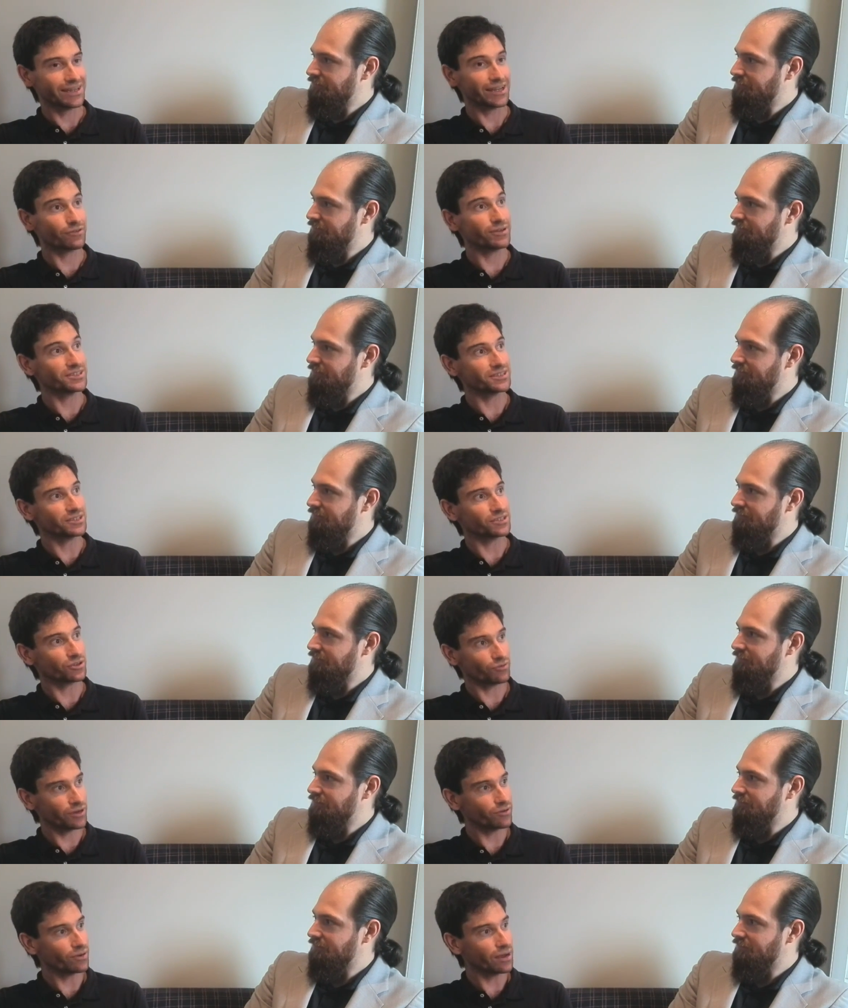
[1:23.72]
Speaker 1: increasing
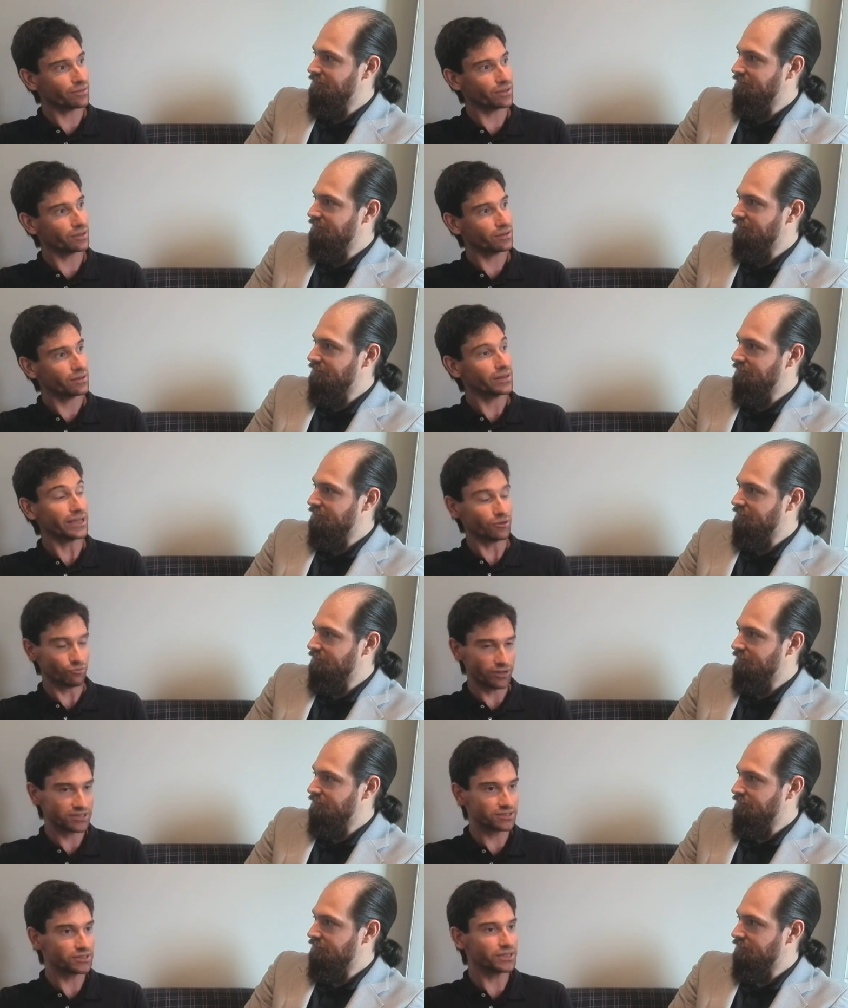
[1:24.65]
degree rather, in
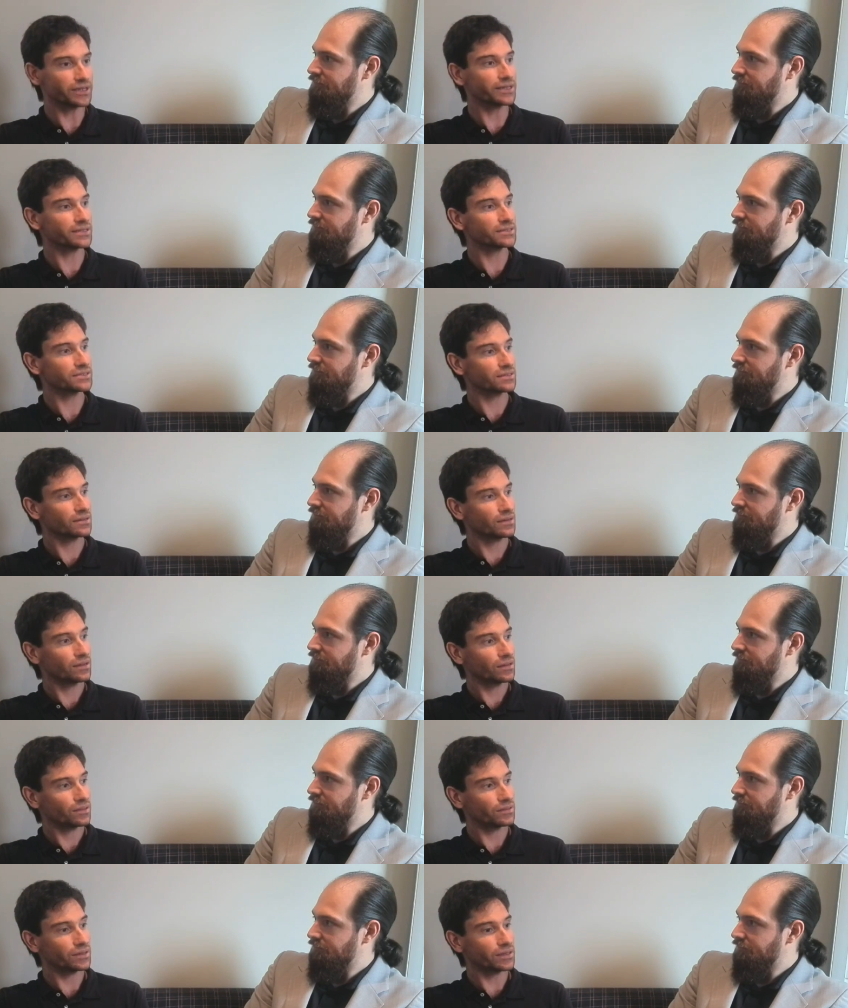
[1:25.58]
recent years,
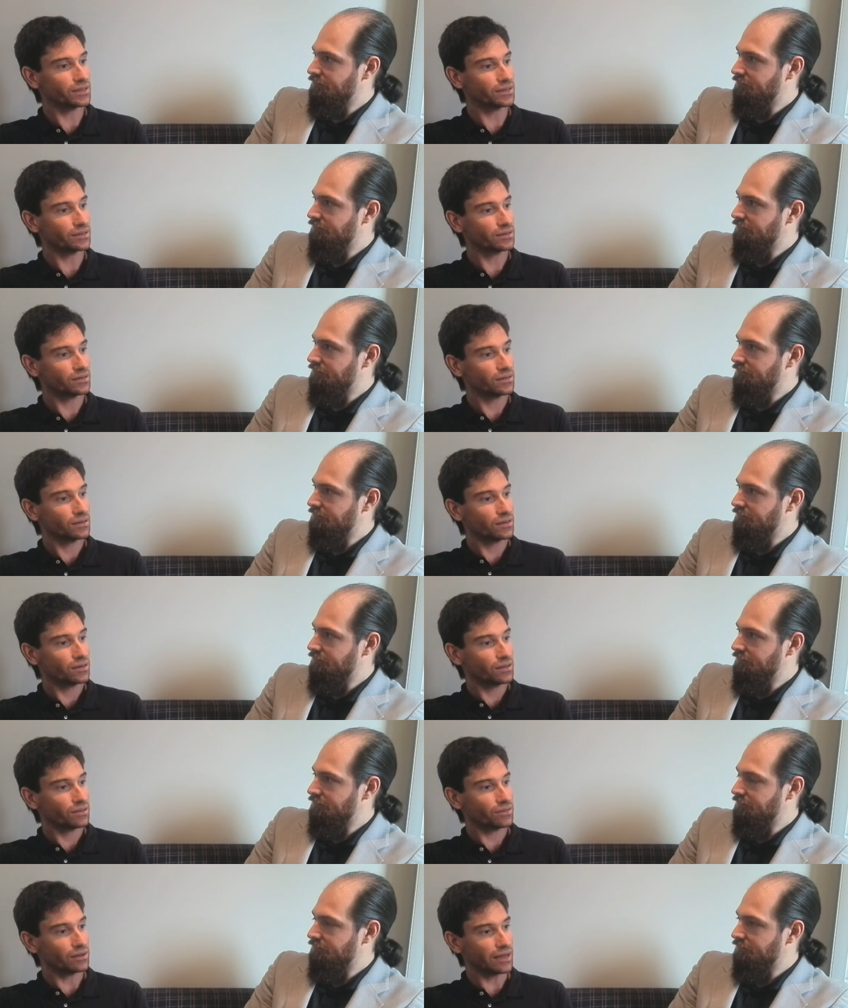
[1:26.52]
the
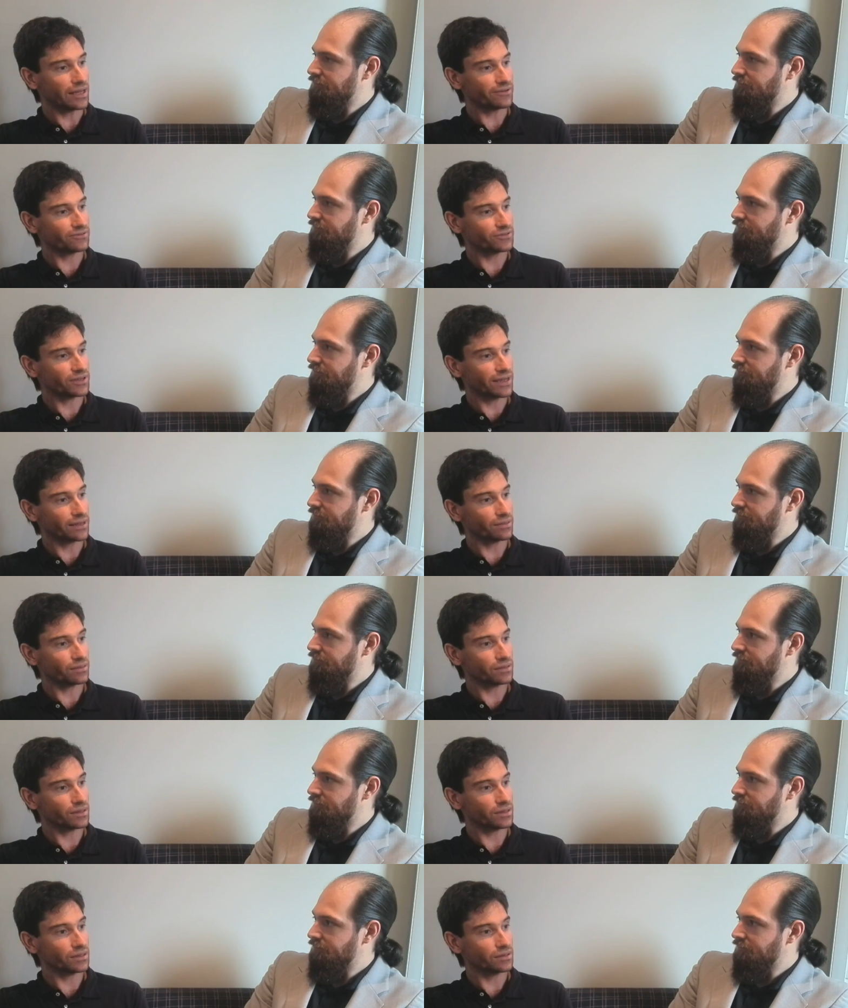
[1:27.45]
the left and
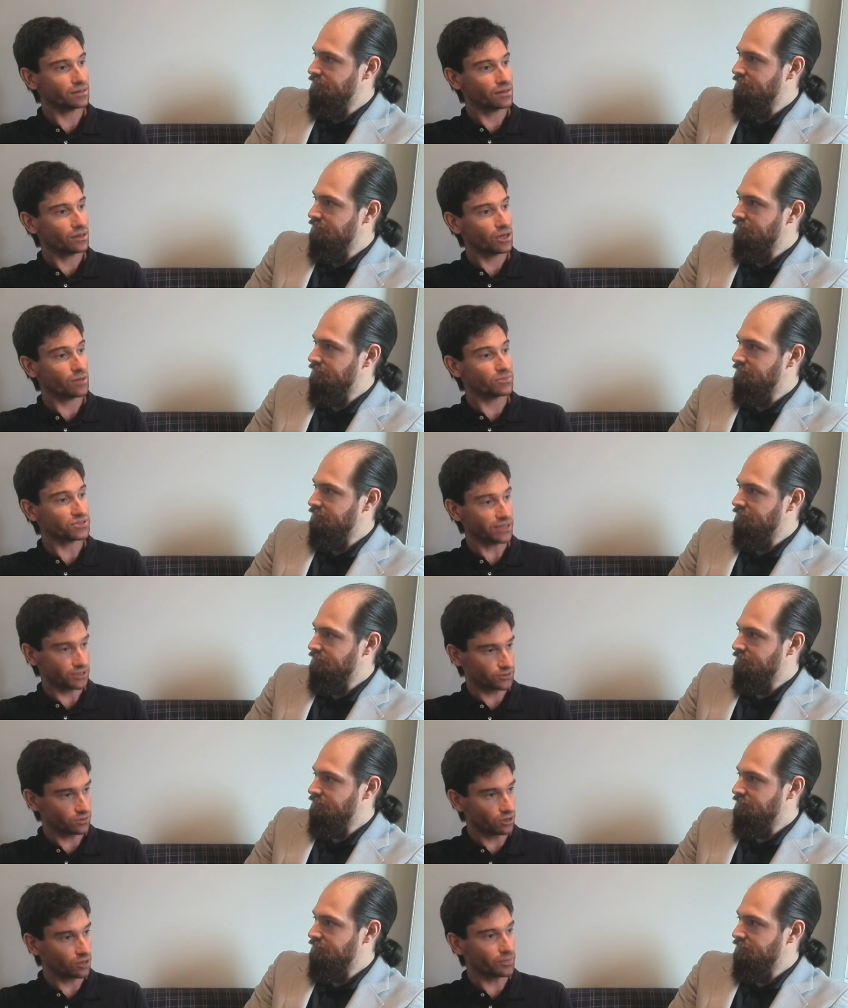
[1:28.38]
the
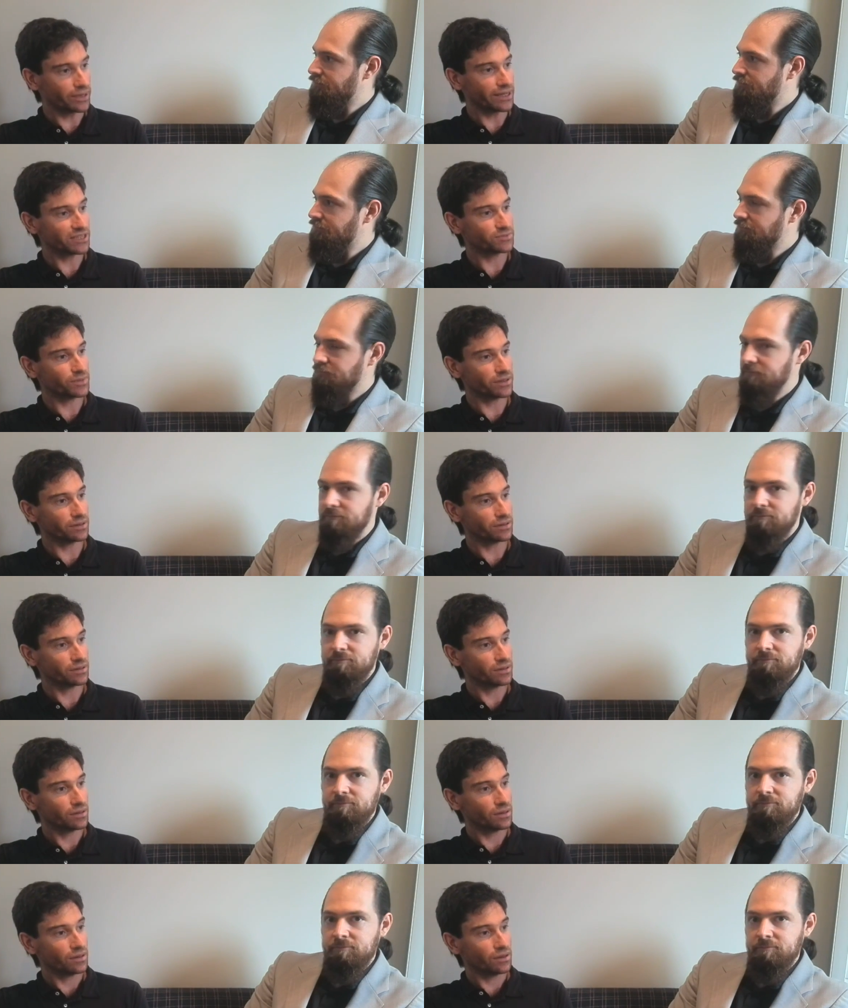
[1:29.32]
homosexual lobby has been
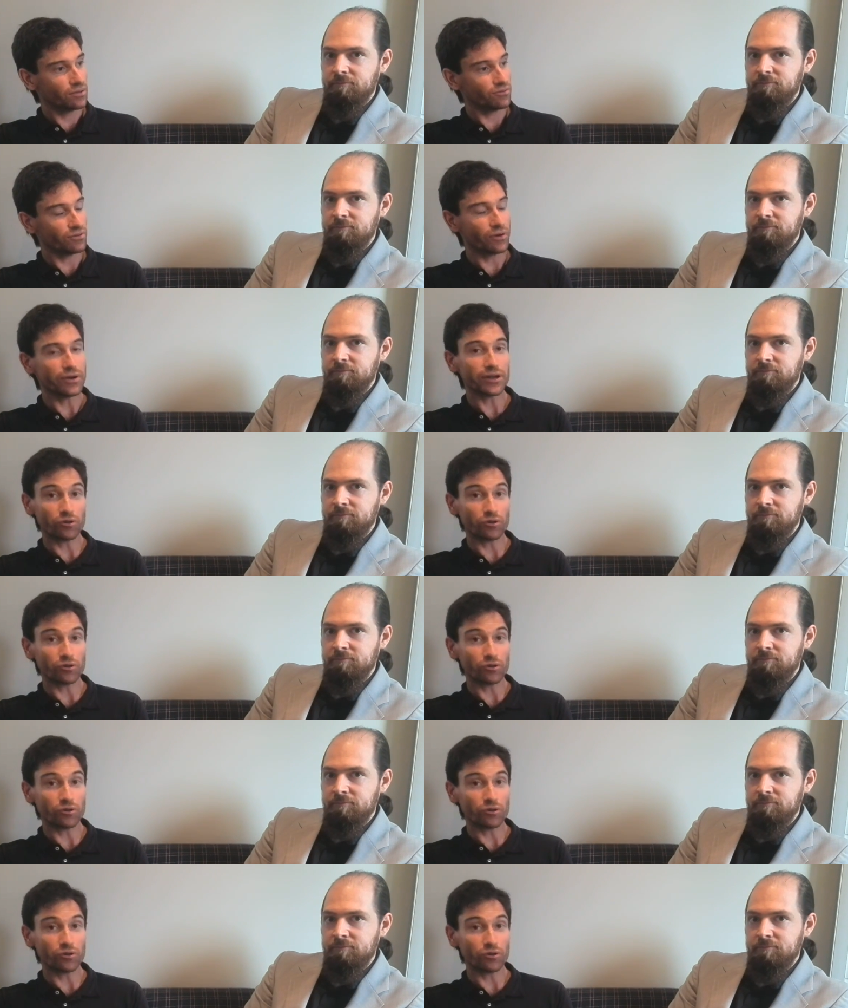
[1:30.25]
very